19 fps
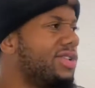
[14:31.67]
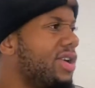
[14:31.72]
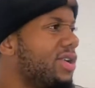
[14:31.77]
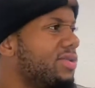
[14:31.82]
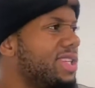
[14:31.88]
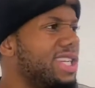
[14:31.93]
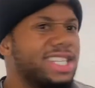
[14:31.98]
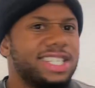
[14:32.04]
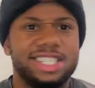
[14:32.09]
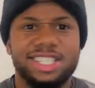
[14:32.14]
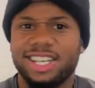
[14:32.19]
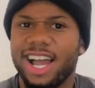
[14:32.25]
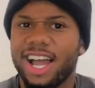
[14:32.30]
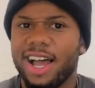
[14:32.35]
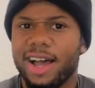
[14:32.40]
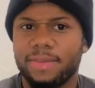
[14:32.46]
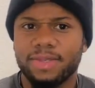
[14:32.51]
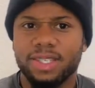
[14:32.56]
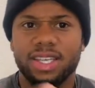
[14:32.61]
these
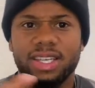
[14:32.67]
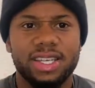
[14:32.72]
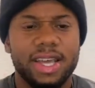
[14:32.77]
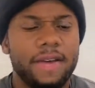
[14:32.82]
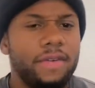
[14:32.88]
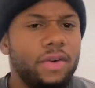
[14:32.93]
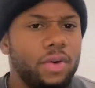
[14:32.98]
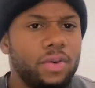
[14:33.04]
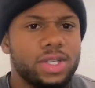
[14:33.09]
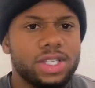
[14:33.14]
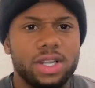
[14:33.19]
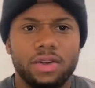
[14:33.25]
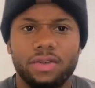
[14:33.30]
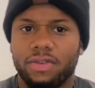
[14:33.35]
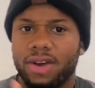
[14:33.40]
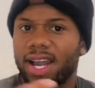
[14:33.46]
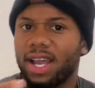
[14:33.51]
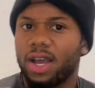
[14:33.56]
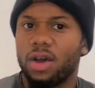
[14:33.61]
jobs. The devil was
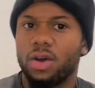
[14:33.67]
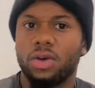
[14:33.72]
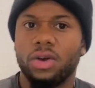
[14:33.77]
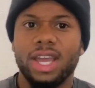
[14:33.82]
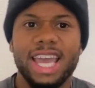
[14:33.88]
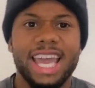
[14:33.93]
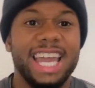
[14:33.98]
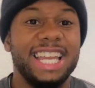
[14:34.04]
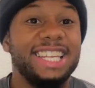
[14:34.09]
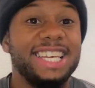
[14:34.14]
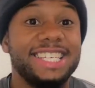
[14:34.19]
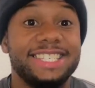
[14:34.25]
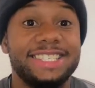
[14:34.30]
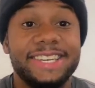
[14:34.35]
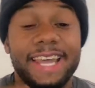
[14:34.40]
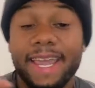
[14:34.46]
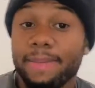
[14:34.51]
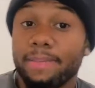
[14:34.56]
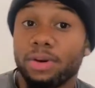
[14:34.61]
around in these
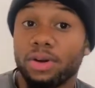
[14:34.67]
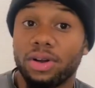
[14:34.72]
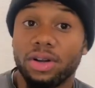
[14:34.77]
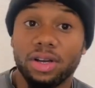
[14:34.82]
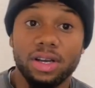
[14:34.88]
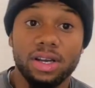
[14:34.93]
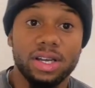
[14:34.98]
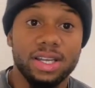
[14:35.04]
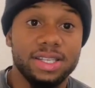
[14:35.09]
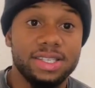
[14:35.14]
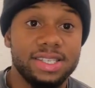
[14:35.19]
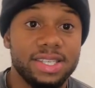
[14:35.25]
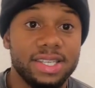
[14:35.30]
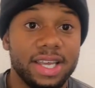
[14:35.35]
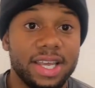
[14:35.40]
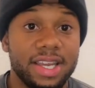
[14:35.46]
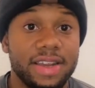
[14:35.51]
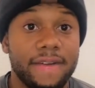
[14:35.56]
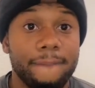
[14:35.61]
neighborhoods.
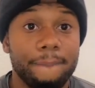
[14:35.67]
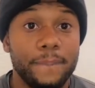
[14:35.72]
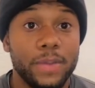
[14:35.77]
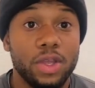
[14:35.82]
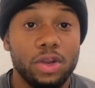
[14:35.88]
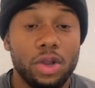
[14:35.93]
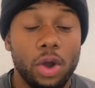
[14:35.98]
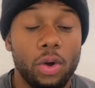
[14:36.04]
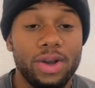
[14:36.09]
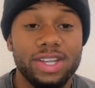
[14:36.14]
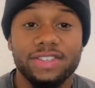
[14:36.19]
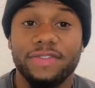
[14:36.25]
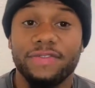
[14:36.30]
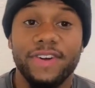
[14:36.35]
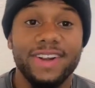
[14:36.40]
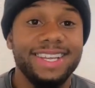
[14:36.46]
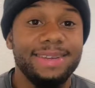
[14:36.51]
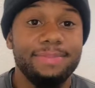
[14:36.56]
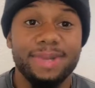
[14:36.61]
And, it's
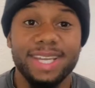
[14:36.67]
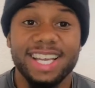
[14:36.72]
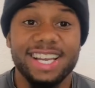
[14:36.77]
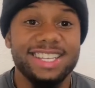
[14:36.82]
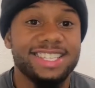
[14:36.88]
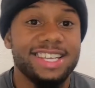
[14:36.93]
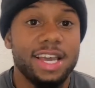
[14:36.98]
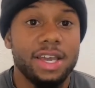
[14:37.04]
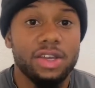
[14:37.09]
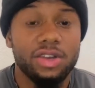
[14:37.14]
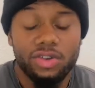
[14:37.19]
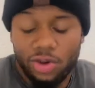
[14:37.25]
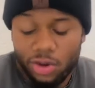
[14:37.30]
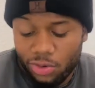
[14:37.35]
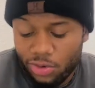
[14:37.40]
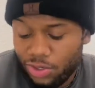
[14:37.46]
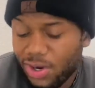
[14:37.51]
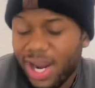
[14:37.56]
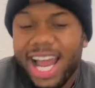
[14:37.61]
funny because, you
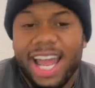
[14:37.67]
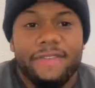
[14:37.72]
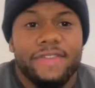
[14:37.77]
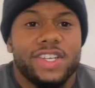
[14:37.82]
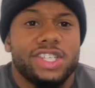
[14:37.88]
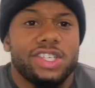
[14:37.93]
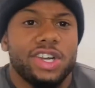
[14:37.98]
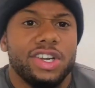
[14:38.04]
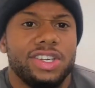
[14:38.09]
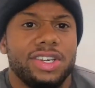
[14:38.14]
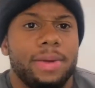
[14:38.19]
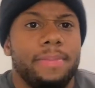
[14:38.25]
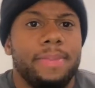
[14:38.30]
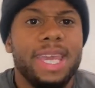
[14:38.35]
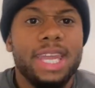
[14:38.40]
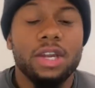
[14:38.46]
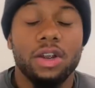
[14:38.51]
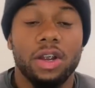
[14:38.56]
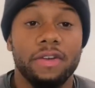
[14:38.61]
gotta have a certain
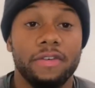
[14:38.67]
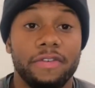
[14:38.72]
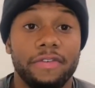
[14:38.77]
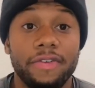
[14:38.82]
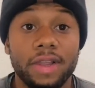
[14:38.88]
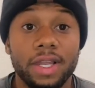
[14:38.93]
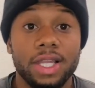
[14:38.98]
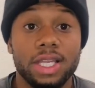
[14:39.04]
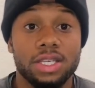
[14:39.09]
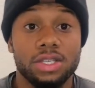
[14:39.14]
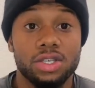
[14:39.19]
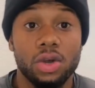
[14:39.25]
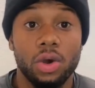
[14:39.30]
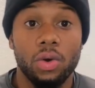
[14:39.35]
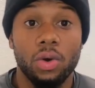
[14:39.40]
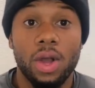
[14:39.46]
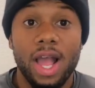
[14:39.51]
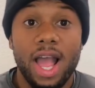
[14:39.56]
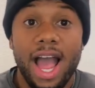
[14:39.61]
demeanor in Philly.
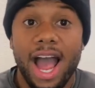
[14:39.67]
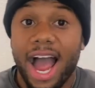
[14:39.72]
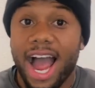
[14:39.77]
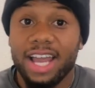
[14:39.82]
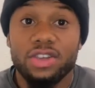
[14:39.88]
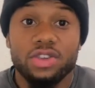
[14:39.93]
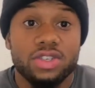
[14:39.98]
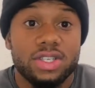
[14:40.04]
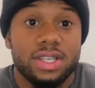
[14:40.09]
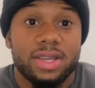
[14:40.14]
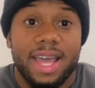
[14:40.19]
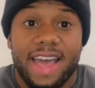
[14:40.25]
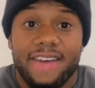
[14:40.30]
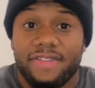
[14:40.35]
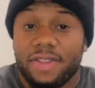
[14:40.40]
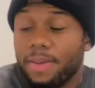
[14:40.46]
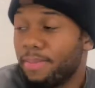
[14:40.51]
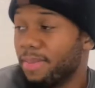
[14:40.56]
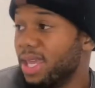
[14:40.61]
So I used to
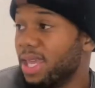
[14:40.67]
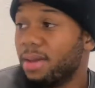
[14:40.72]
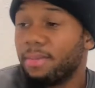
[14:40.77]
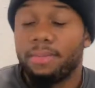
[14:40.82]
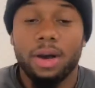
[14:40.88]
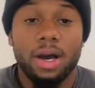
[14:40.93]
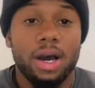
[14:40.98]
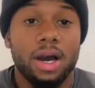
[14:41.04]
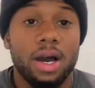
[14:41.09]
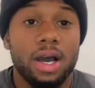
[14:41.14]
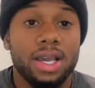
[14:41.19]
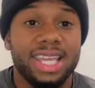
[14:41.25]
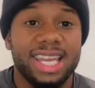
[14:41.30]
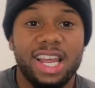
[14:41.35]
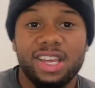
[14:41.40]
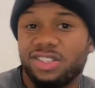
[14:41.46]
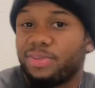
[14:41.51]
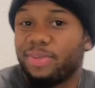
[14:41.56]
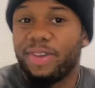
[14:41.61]
have the mean mug and
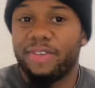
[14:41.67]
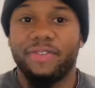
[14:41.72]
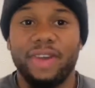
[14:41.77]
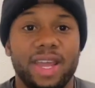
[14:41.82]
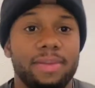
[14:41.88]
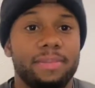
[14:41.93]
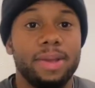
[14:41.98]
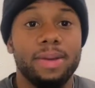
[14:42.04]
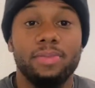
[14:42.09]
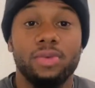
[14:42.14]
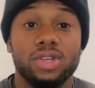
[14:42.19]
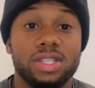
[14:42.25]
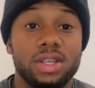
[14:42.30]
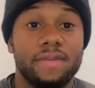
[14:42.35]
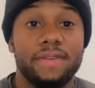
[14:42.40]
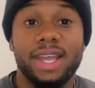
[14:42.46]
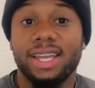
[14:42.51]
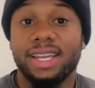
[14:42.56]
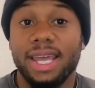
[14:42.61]
I used to be fighting people and
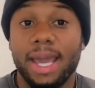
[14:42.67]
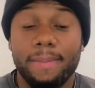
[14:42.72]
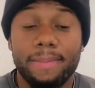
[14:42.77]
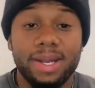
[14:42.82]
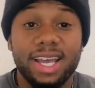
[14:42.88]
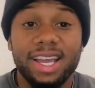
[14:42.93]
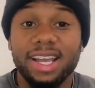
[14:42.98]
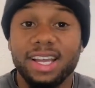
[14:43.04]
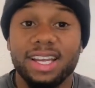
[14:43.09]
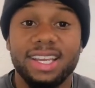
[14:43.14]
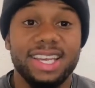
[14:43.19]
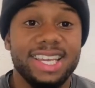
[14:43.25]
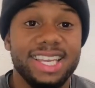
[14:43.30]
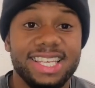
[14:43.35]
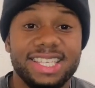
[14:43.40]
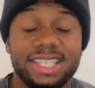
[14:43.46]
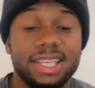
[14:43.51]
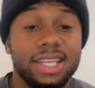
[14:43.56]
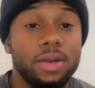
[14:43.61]
stuff like that. But I could have
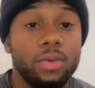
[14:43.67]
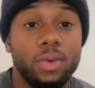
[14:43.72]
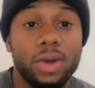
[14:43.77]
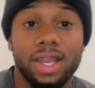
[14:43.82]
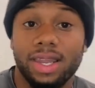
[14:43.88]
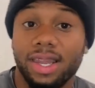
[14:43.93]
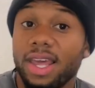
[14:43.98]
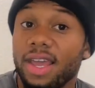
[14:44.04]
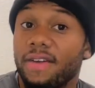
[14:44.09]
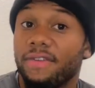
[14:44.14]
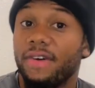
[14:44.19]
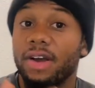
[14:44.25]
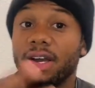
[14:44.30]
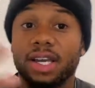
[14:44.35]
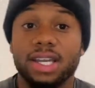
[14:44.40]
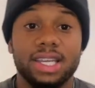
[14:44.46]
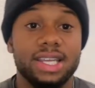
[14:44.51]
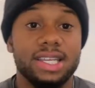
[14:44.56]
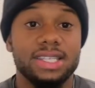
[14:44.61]
easily went left. I
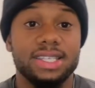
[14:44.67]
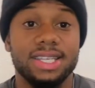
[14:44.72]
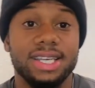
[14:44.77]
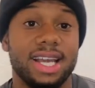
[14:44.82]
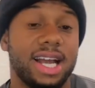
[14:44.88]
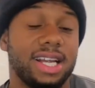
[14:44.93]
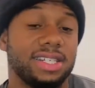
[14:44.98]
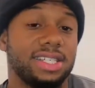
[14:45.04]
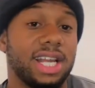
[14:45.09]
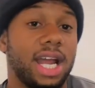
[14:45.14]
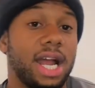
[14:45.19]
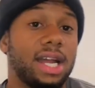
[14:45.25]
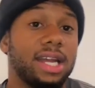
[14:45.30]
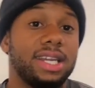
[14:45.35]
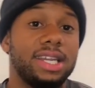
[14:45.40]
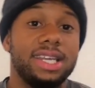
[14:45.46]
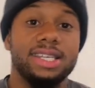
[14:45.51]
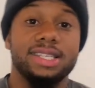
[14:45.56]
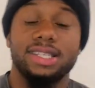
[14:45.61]
could have easily got shot. I
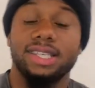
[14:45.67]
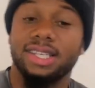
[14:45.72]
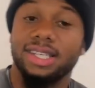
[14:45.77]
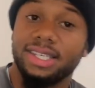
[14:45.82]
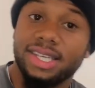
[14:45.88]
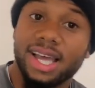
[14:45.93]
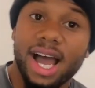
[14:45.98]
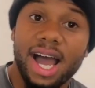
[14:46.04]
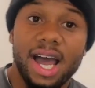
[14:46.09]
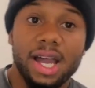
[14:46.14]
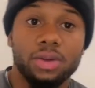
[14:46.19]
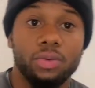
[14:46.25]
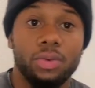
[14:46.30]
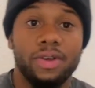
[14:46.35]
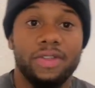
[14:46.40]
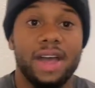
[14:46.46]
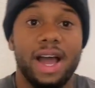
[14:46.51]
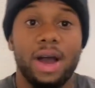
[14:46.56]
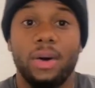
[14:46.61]
could have easily died
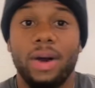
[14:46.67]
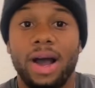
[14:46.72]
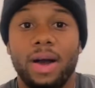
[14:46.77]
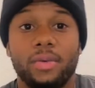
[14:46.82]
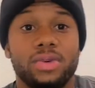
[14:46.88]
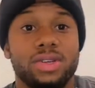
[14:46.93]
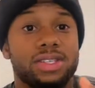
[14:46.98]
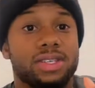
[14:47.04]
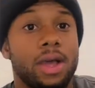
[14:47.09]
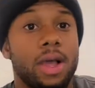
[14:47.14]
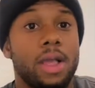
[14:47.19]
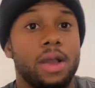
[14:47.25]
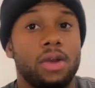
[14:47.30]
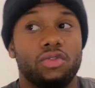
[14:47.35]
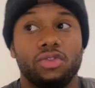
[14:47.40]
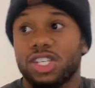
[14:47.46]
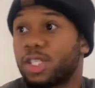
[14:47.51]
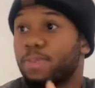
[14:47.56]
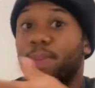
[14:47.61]
with how I was
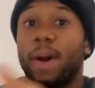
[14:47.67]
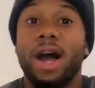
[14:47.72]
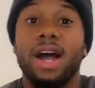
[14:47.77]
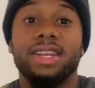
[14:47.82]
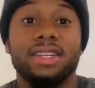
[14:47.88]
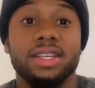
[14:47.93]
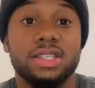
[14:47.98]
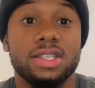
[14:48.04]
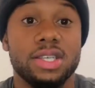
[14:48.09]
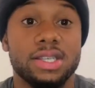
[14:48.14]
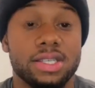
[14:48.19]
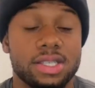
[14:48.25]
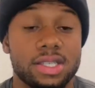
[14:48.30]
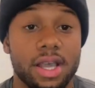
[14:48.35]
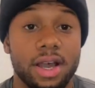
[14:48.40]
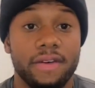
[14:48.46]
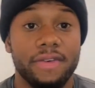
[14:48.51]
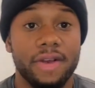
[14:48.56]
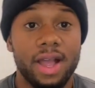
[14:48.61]
responding to
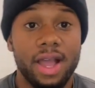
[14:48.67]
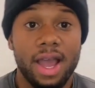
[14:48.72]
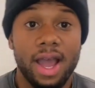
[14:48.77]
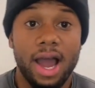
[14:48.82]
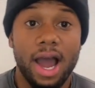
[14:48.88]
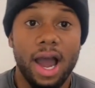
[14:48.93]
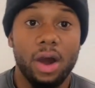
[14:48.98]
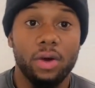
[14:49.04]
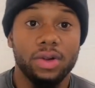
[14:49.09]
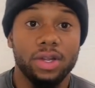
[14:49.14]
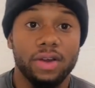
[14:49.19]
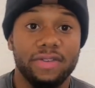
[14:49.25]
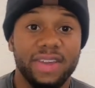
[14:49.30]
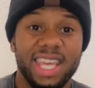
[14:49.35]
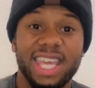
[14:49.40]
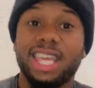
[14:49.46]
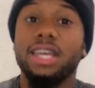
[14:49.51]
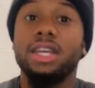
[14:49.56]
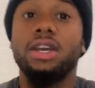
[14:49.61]
stuff out
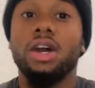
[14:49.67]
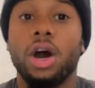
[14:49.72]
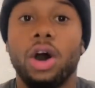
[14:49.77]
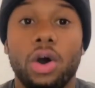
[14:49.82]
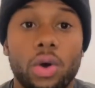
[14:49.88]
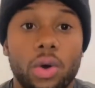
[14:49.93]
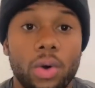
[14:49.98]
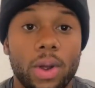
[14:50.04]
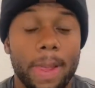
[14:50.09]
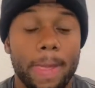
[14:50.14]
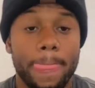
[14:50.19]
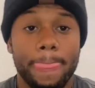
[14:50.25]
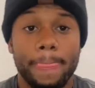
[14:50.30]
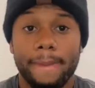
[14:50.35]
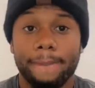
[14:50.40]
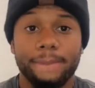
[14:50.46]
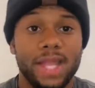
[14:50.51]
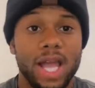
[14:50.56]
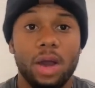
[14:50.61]
of ego
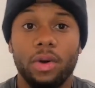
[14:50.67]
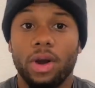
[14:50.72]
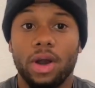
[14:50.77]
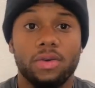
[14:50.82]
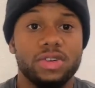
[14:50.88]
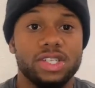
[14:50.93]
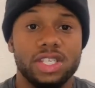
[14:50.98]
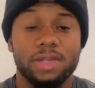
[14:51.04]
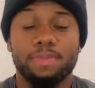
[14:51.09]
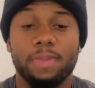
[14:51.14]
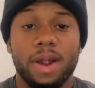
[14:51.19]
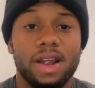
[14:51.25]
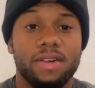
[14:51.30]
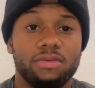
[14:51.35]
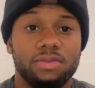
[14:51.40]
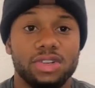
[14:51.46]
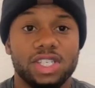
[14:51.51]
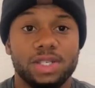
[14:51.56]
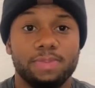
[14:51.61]
and how I was
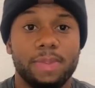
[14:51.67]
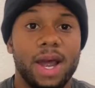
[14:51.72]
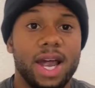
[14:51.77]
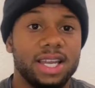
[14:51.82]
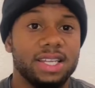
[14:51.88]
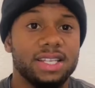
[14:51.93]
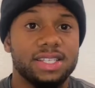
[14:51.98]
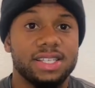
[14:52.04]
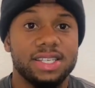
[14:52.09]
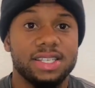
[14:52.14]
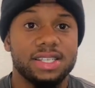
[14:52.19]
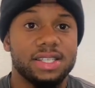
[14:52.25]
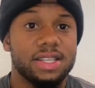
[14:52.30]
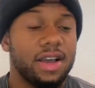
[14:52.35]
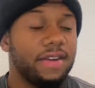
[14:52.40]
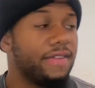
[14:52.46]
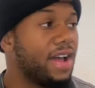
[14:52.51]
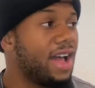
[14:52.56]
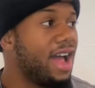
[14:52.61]
responding to
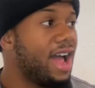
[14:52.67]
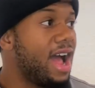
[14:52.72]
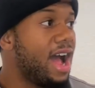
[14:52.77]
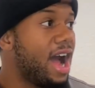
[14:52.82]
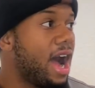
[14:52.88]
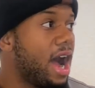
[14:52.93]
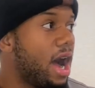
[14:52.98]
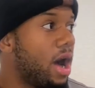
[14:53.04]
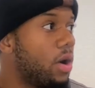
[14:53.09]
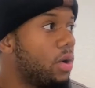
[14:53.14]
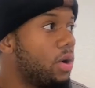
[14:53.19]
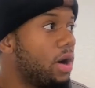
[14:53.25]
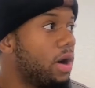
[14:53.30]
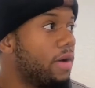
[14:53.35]
stuff out